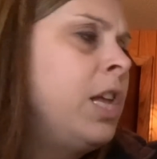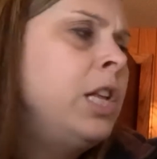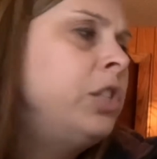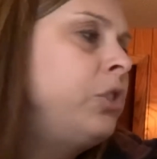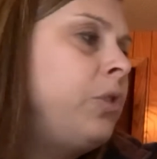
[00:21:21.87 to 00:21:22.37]

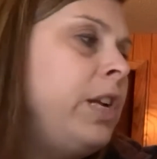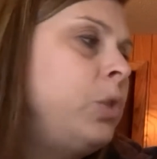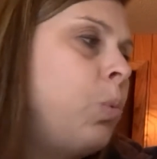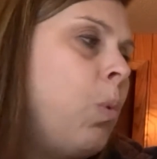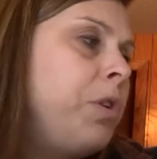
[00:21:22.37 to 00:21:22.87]

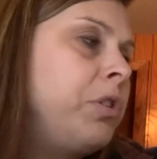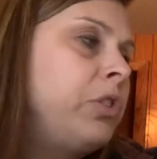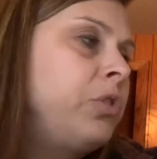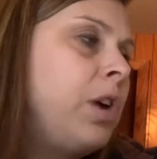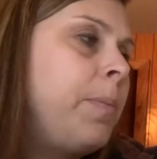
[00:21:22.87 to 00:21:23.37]
Strange
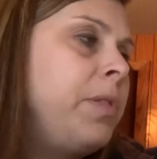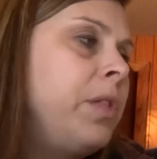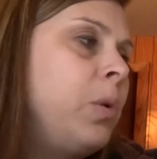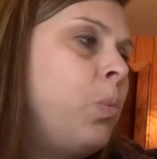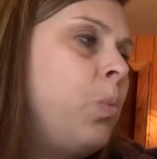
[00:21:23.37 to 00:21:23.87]
wonders drop in
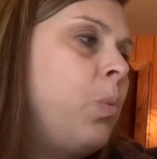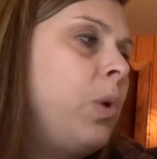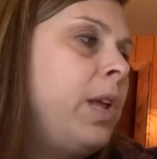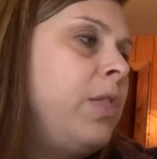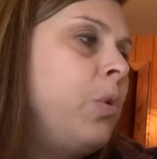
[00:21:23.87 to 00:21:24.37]

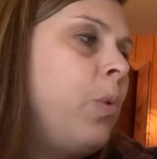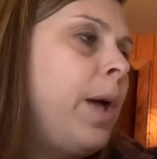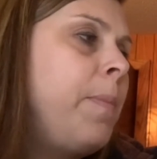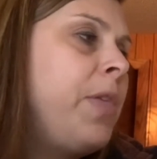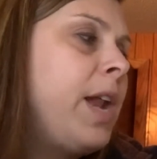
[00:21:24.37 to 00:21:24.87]
the
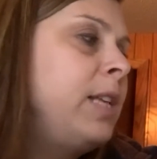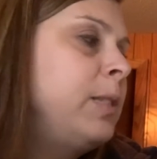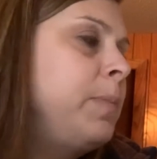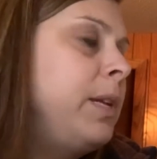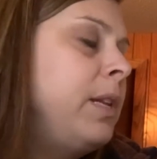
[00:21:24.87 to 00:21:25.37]
web that I
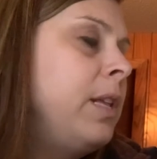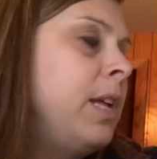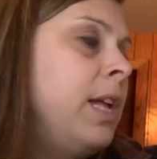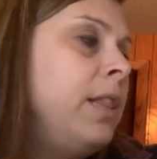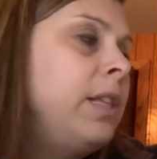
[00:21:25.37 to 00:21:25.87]
spin.
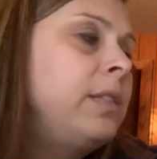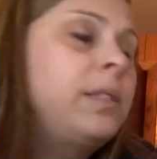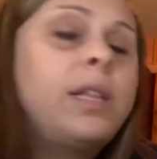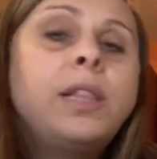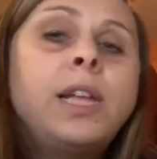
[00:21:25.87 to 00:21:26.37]
The
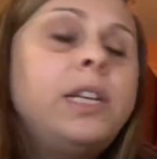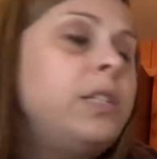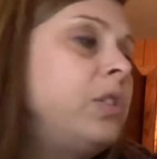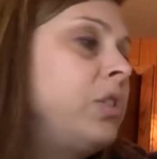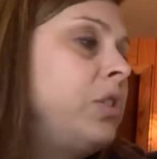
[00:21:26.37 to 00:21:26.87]
sunlight
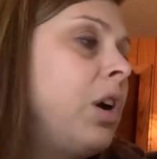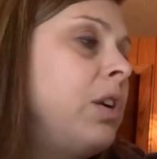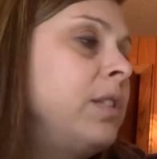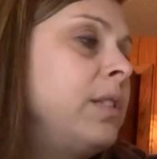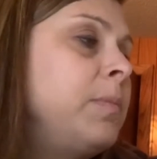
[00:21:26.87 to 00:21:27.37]
and
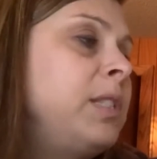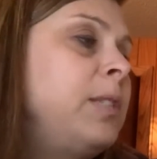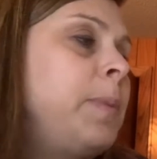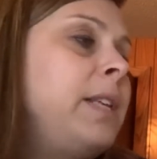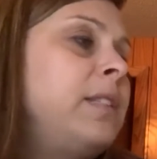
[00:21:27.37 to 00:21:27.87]
stars, some
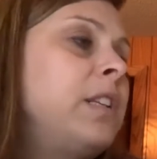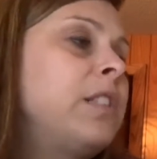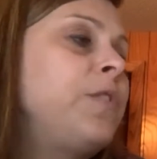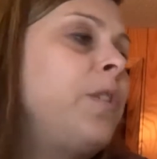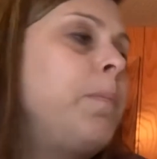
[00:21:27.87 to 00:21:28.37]
space
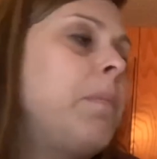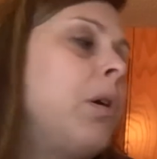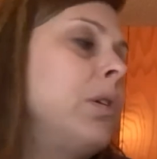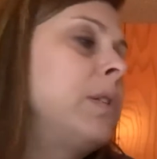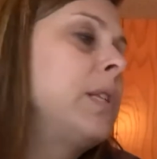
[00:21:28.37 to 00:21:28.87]
dust from
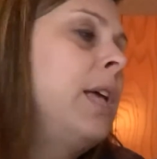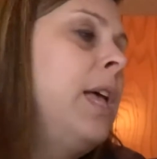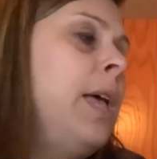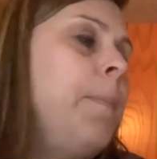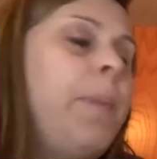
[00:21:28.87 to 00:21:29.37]
Mars,
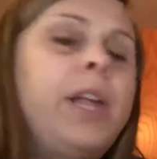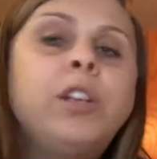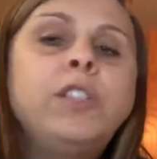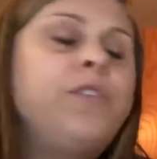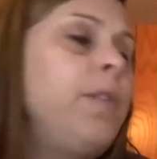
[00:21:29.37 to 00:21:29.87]

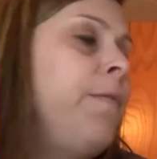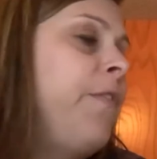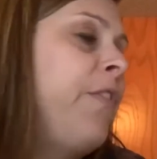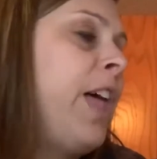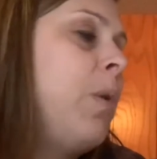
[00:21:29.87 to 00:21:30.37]
petals from
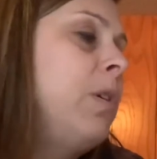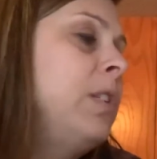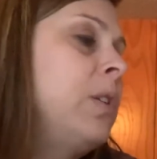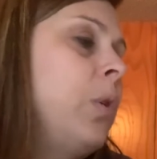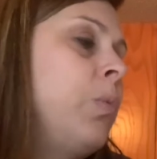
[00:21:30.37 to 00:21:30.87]

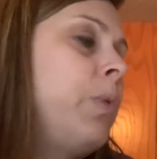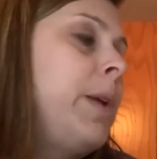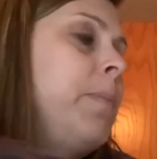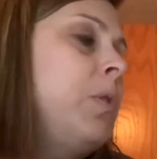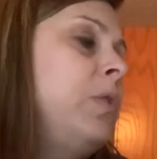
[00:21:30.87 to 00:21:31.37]
flowers,
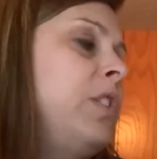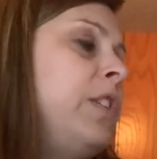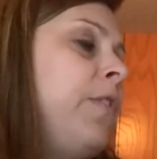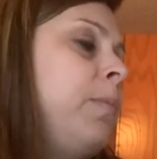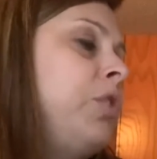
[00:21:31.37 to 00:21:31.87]
rainbows
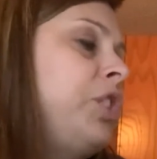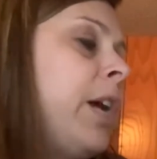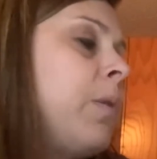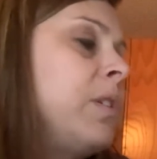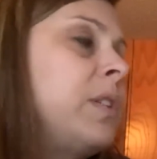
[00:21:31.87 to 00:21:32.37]
from
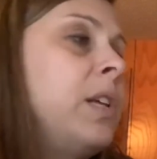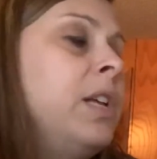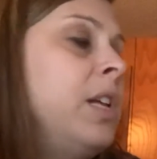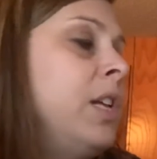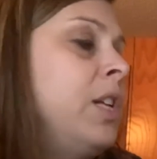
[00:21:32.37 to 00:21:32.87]
showers,
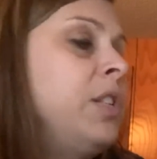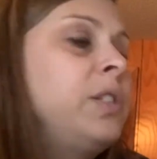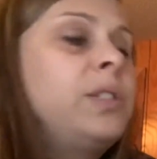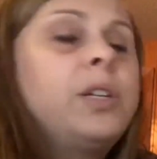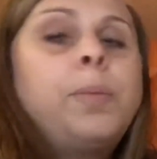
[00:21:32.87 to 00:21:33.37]

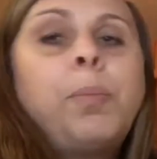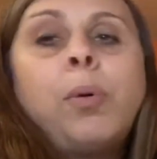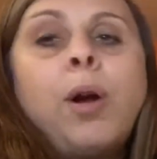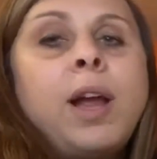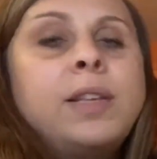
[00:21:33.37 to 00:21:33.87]

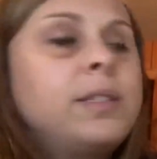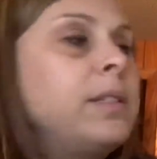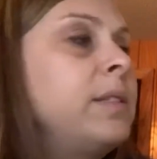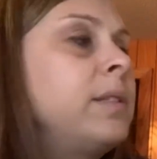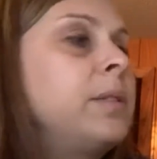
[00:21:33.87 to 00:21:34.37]

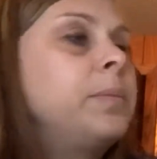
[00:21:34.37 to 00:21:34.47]
surprises.